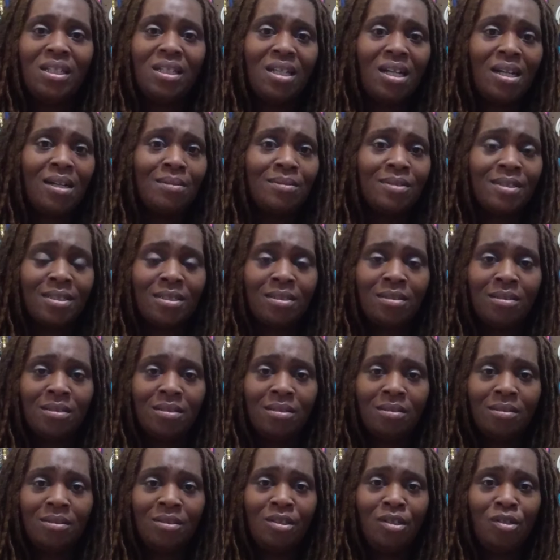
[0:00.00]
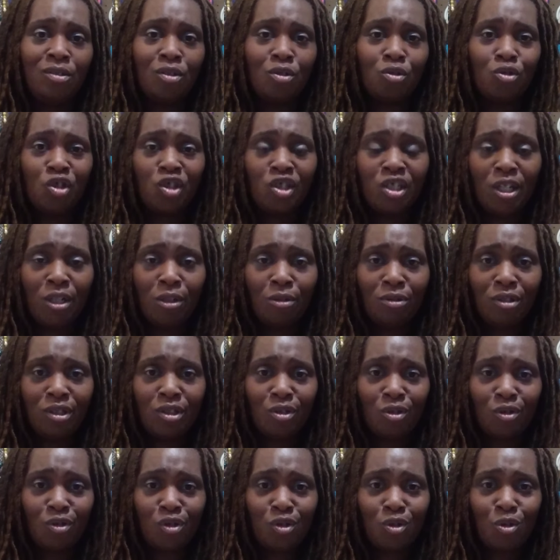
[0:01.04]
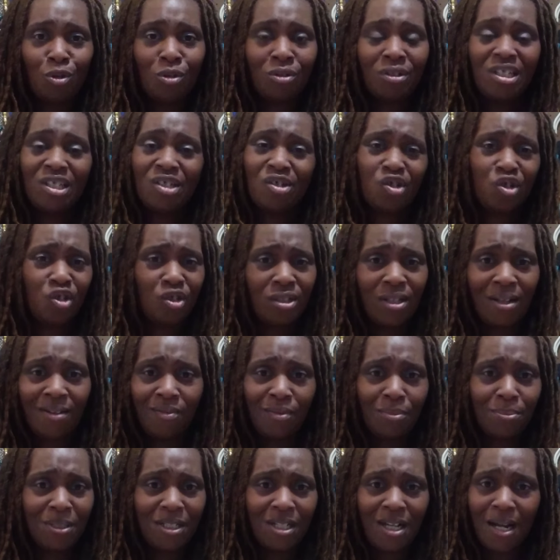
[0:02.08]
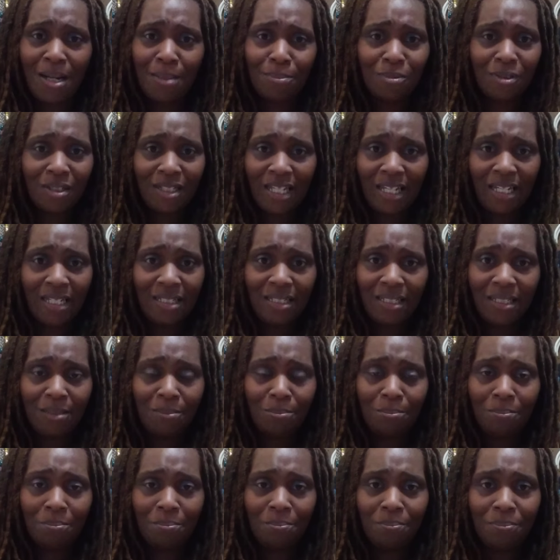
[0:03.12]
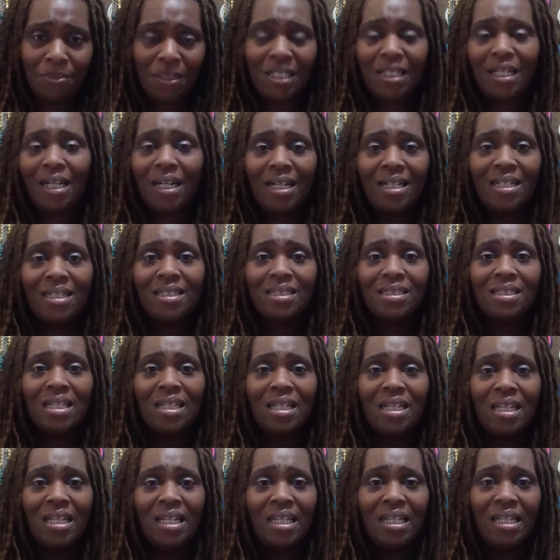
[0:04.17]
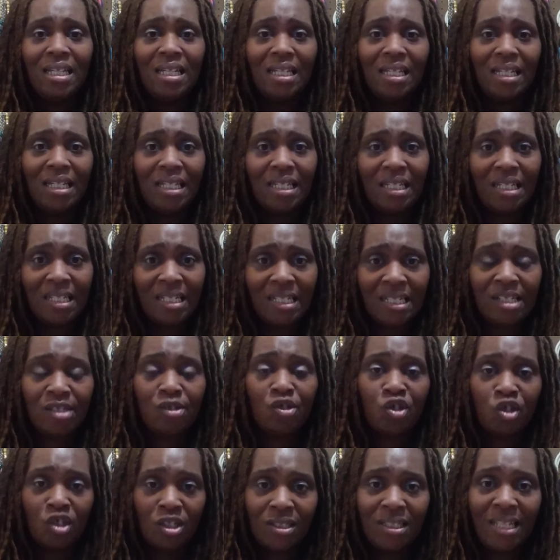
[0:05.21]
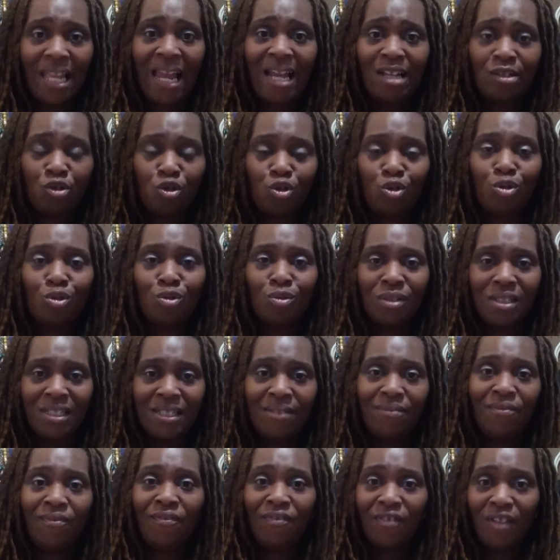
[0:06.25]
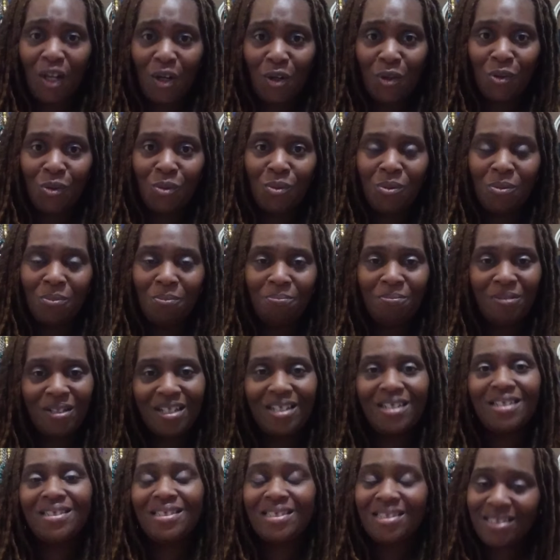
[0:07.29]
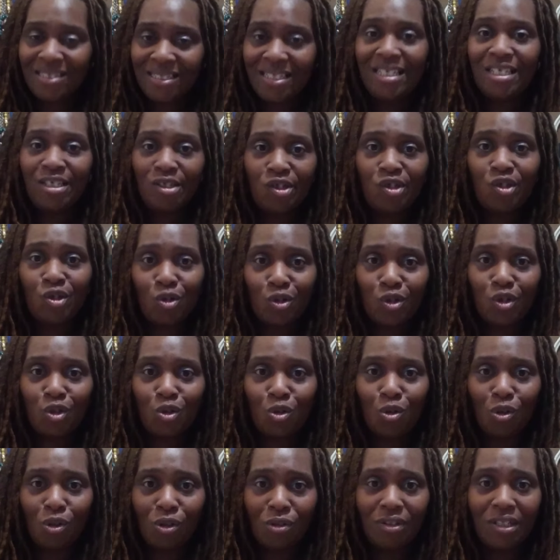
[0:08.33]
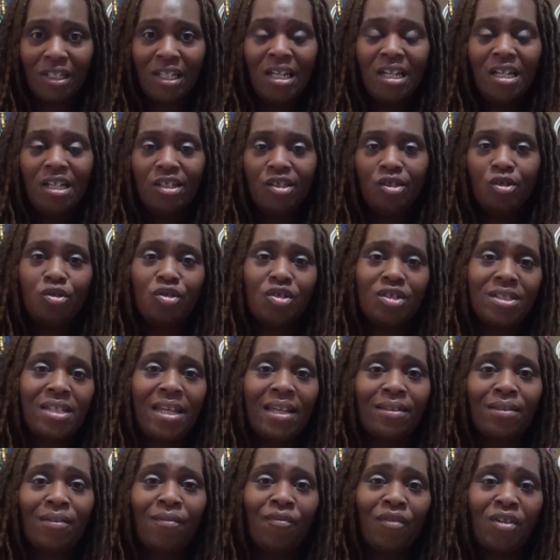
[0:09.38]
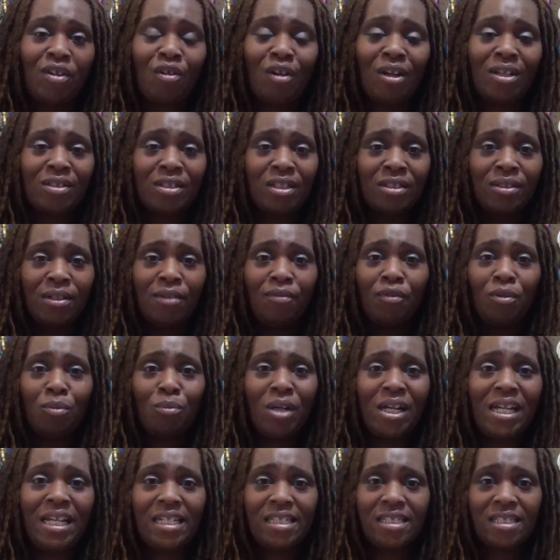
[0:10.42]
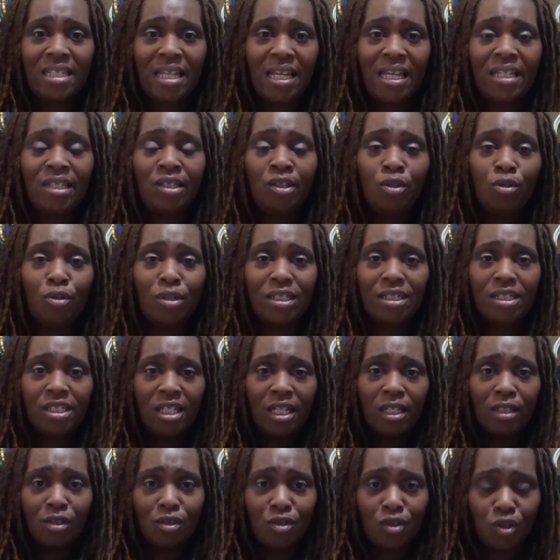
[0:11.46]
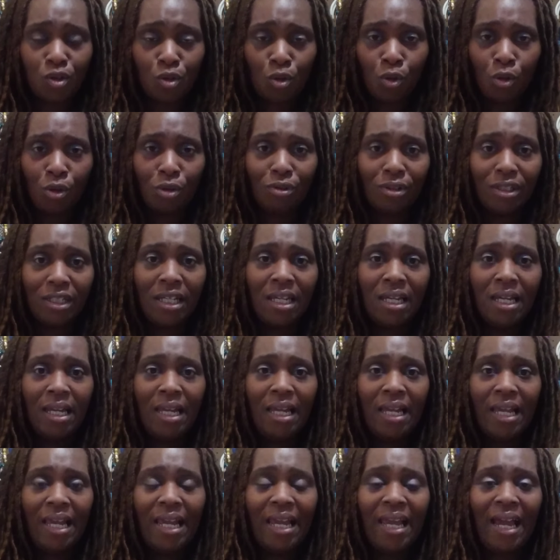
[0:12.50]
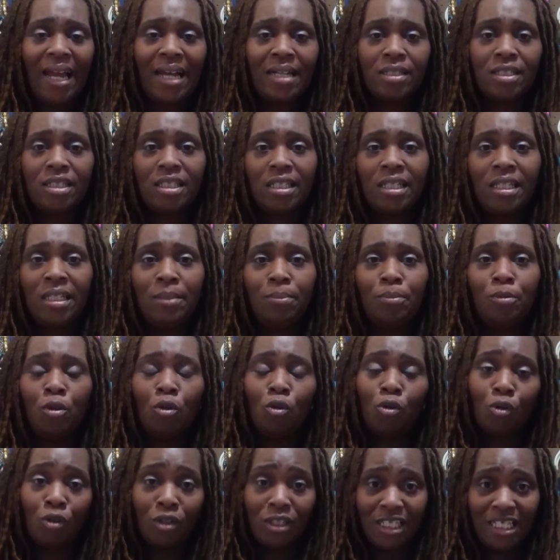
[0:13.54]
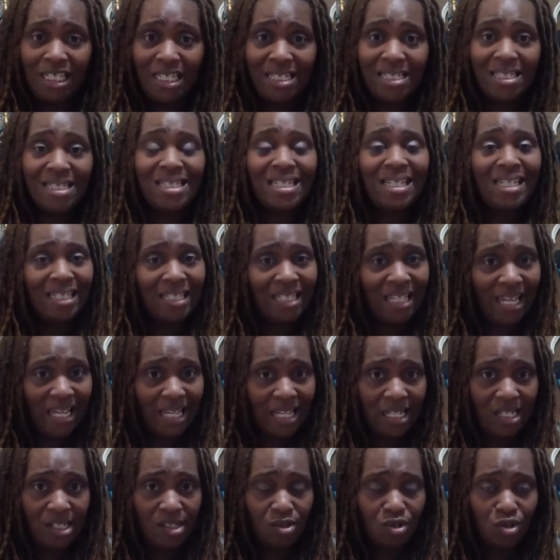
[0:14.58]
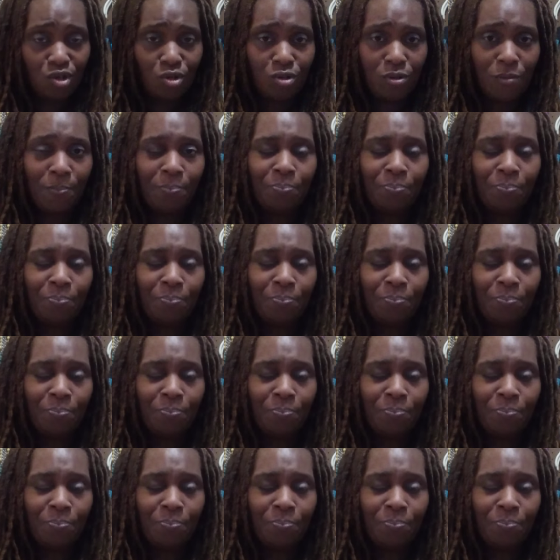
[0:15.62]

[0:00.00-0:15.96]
it comes to, you know, sharing your story, it should never be complicated, because it should naturally flow, because it's your story. You just have to figure out the different ways that you could tell a story, and how to keep your audience engaged.